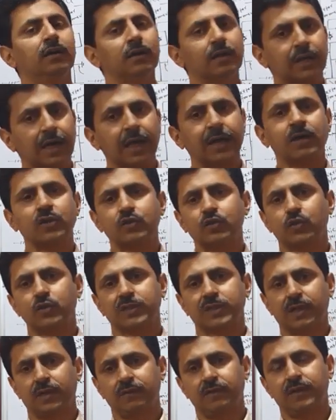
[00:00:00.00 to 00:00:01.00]
current source
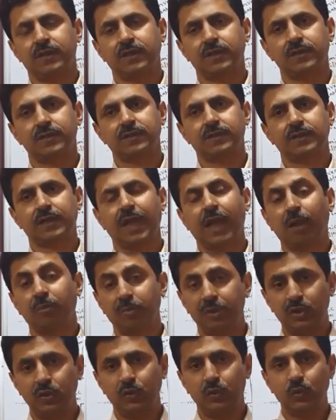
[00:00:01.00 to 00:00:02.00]
converters have
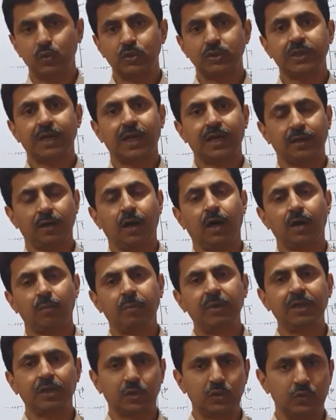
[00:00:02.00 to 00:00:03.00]
been used and are
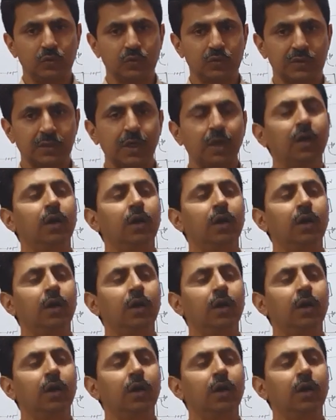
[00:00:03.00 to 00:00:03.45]
being used.